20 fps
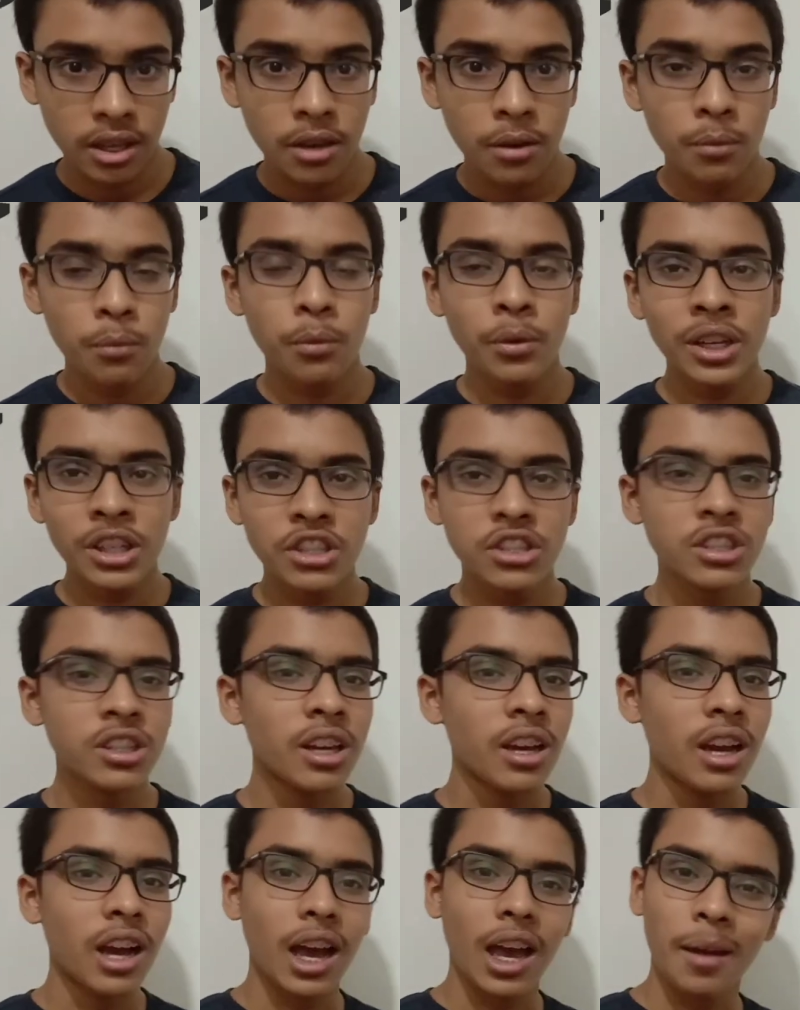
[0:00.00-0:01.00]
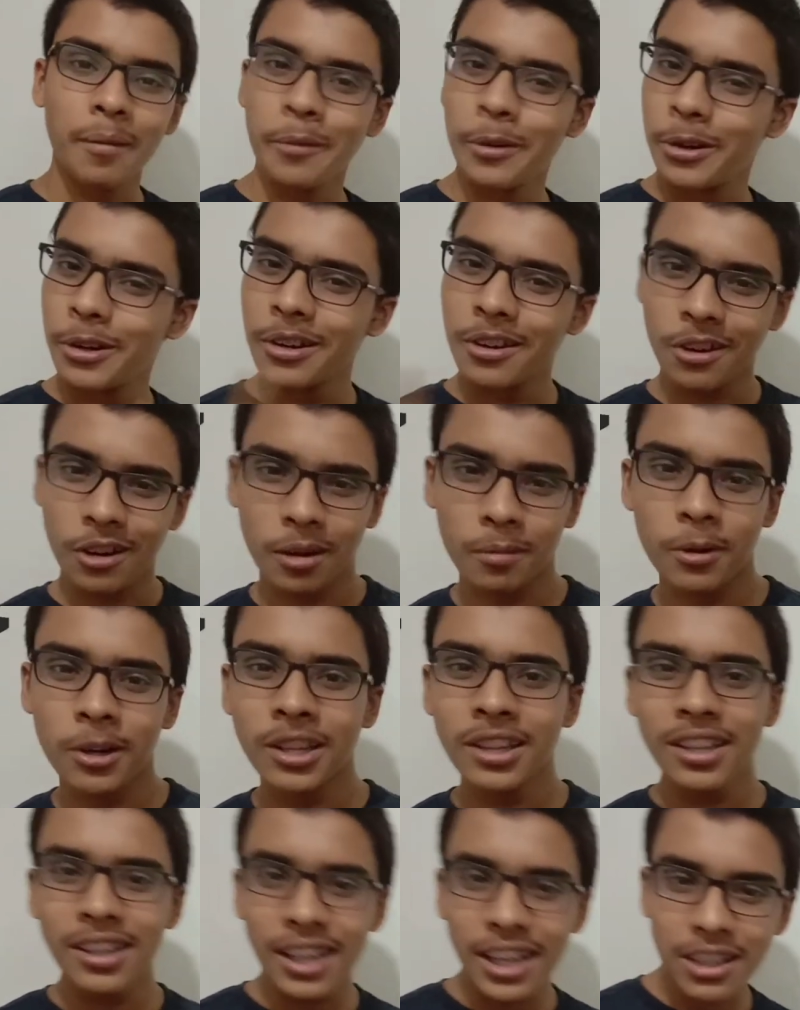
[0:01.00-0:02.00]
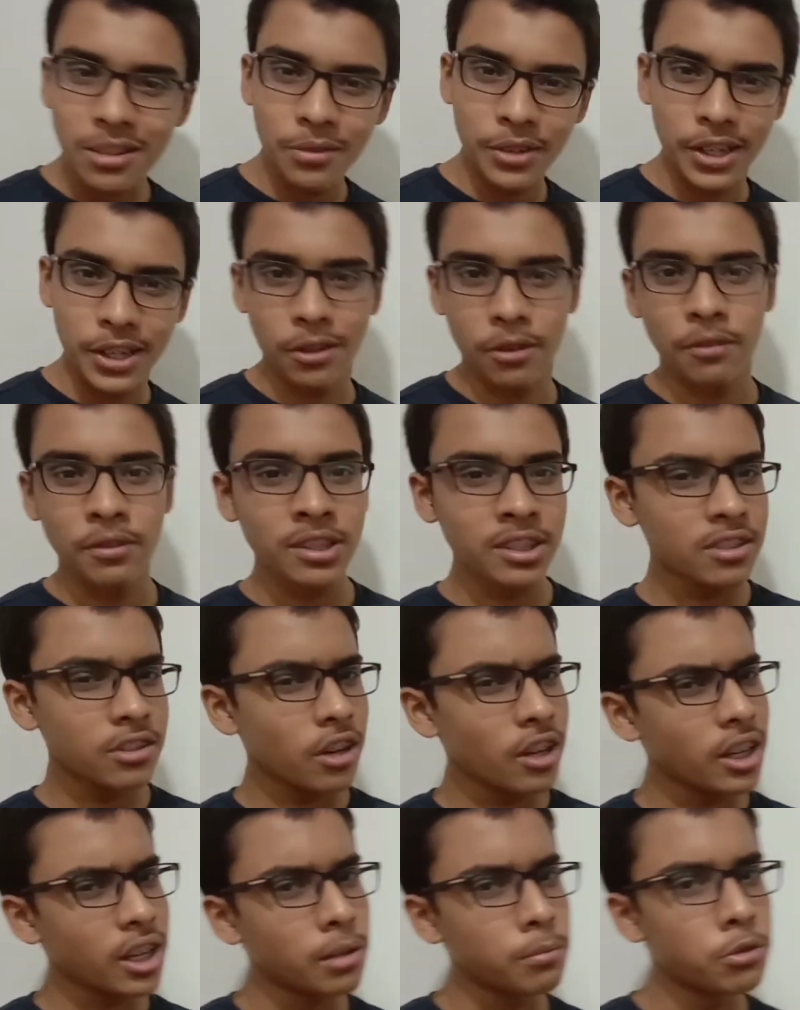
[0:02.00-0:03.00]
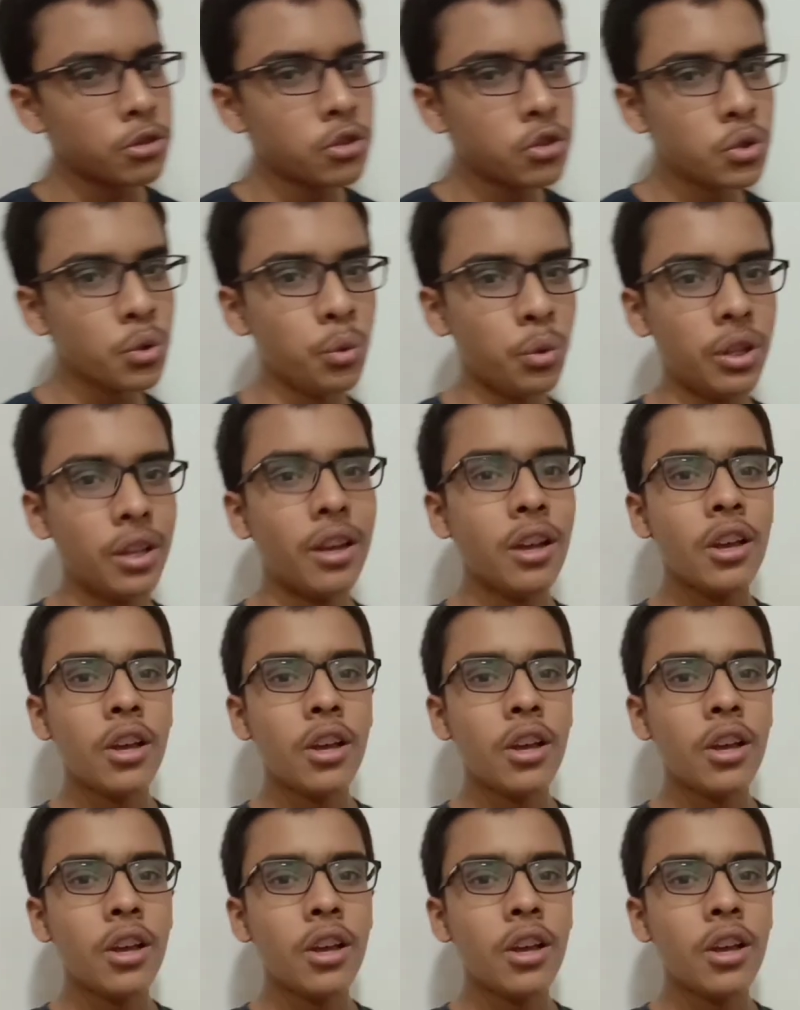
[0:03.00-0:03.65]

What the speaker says: which I'm going to talk about in the next video, which is gonna come soon.